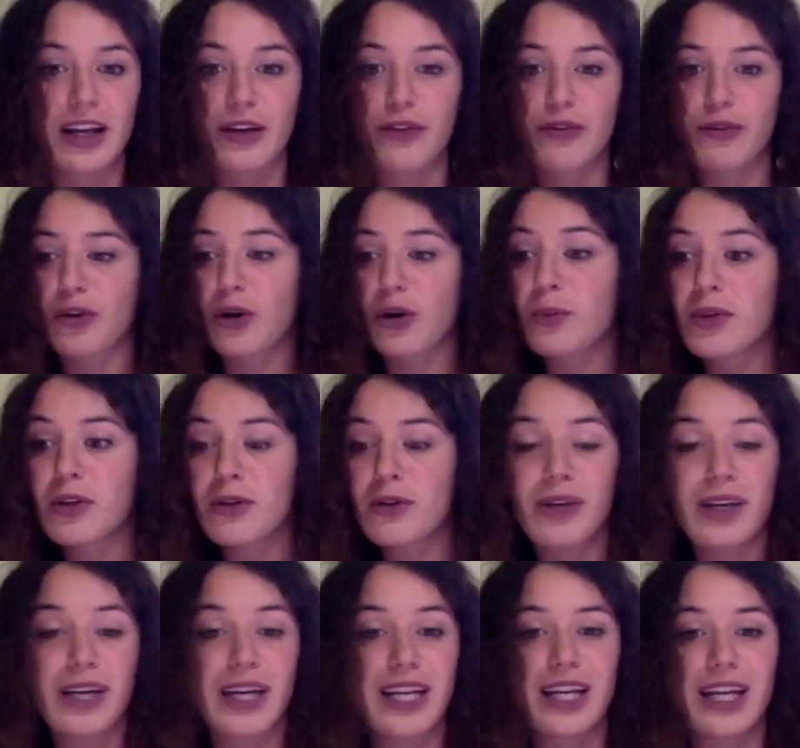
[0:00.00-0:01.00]
from the
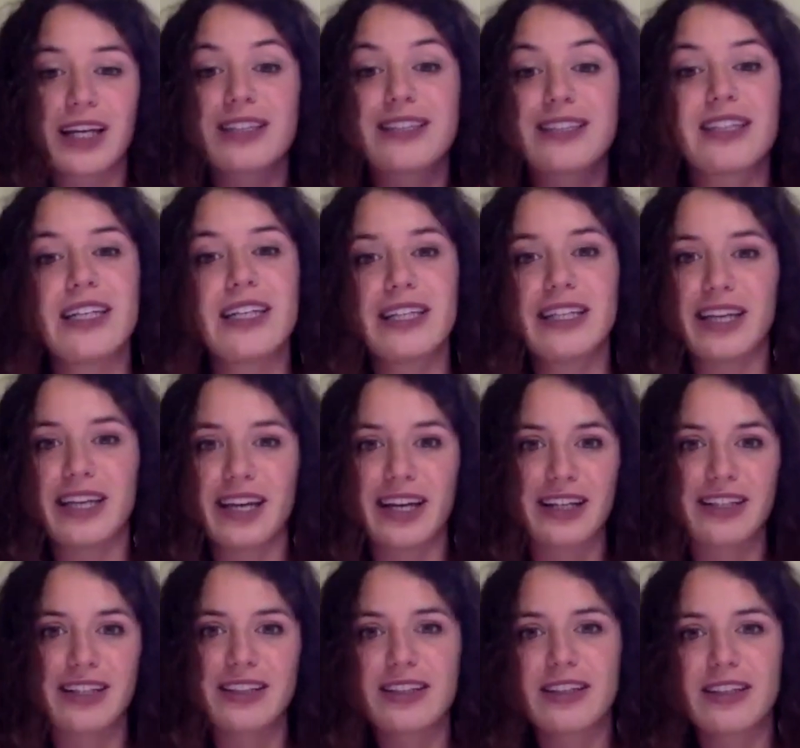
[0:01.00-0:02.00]
beginning till the
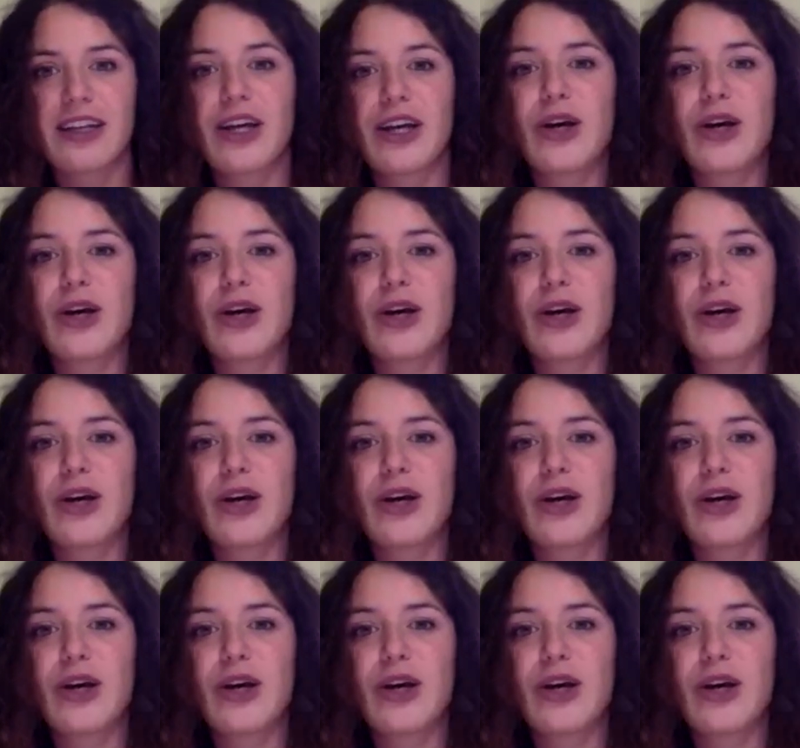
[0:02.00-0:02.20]
end